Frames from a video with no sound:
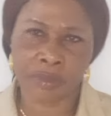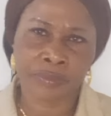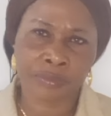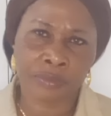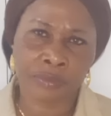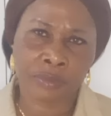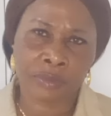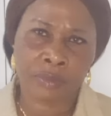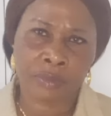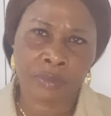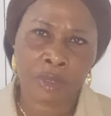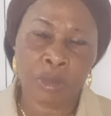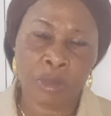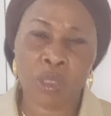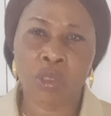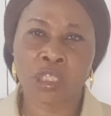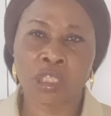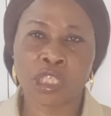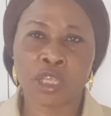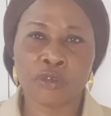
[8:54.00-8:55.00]
Because
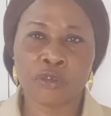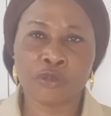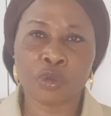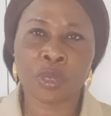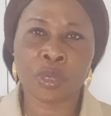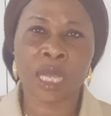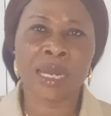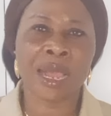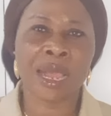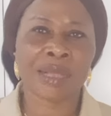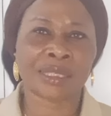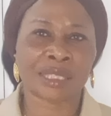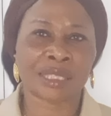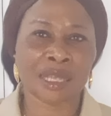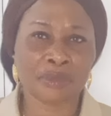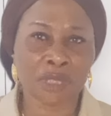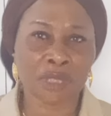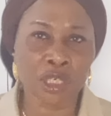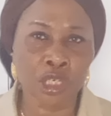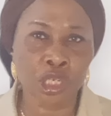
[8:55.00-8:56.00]
if you can accept
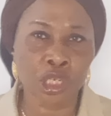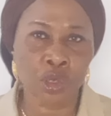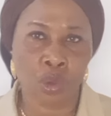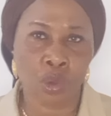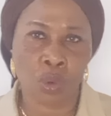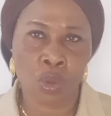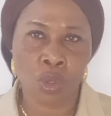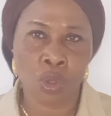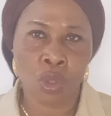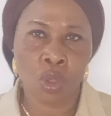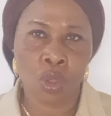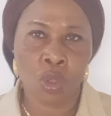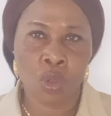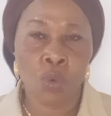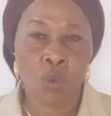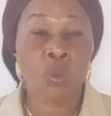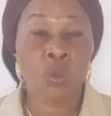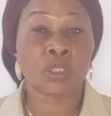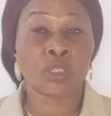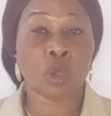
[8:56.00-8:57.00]
Nino with
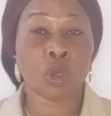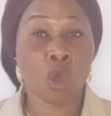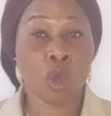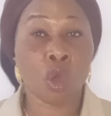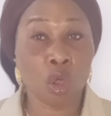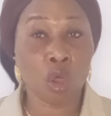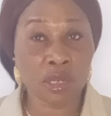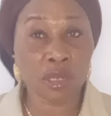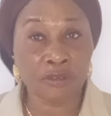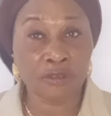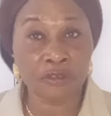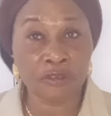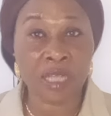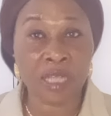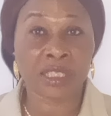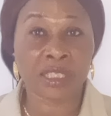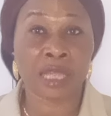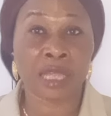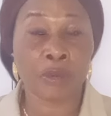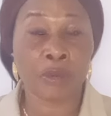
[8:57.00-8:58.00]
all the fact,
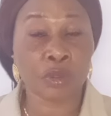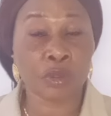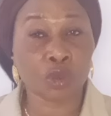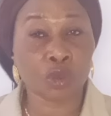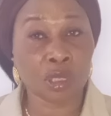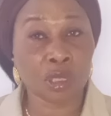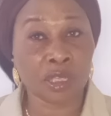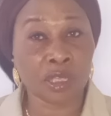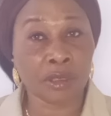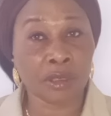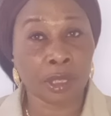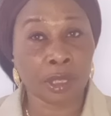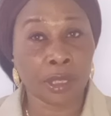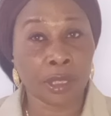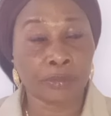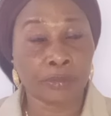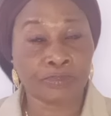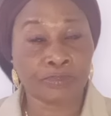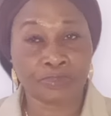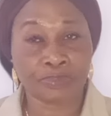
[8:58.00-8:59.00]
with all the
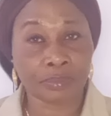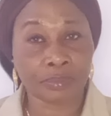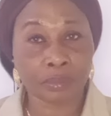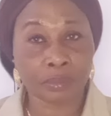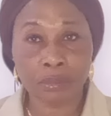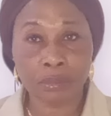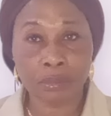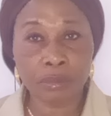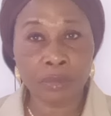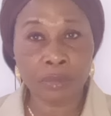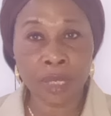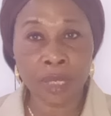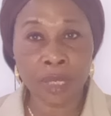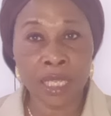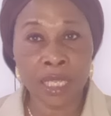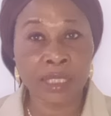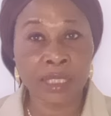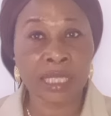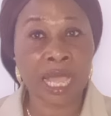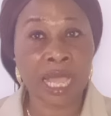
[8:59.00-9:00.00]
he's
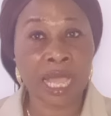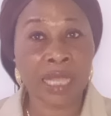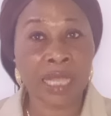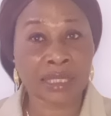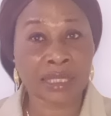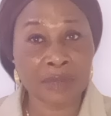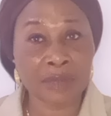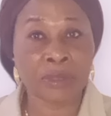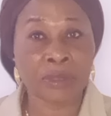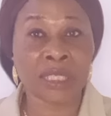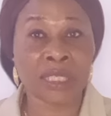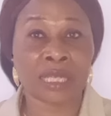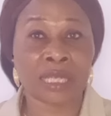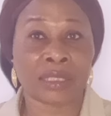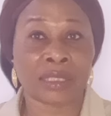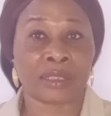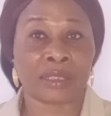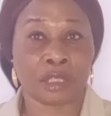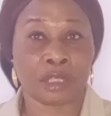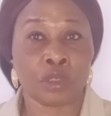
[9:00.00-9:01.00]
accepting that
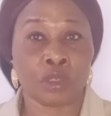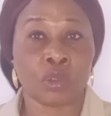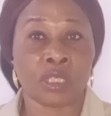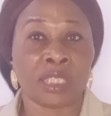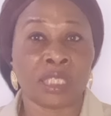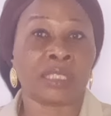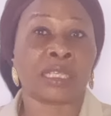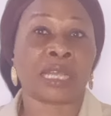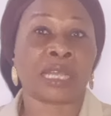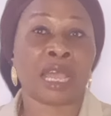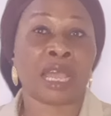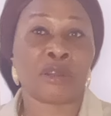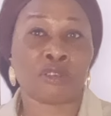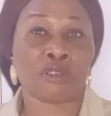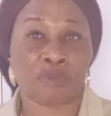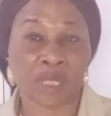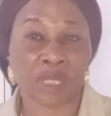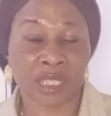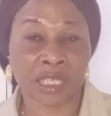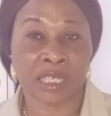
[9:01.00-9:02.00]
this is the kind of
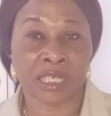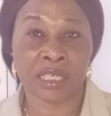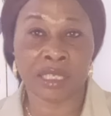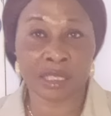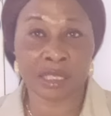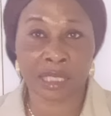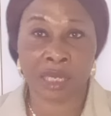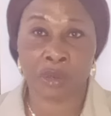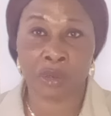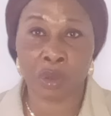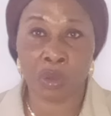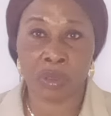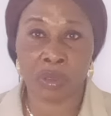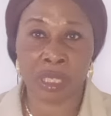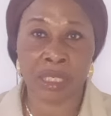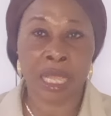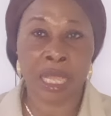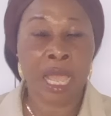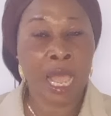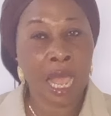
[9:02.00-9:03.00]
person he is and all that,
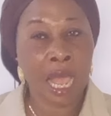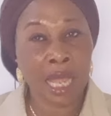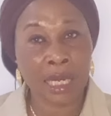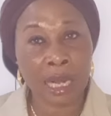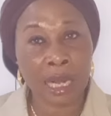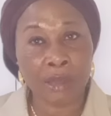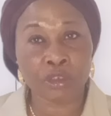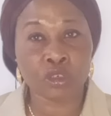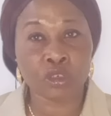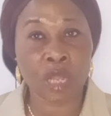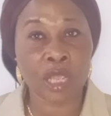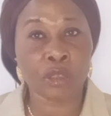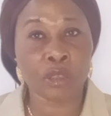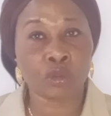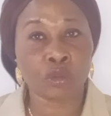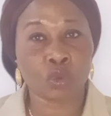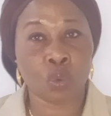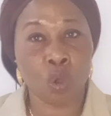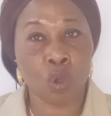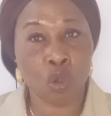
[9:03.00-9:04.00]
and now trying to
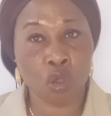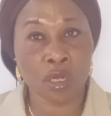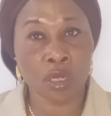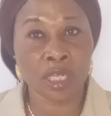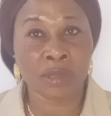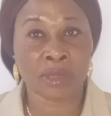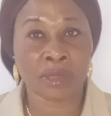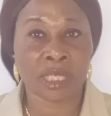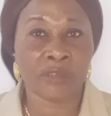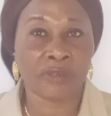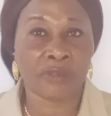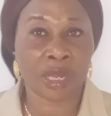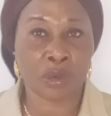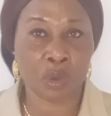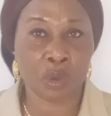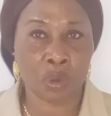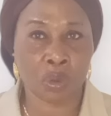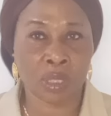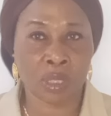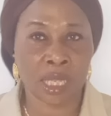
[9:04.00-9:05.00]
work on himself and all
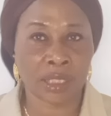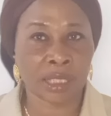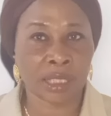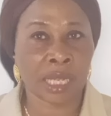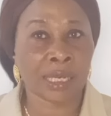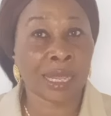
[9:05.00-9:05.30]
that, and has a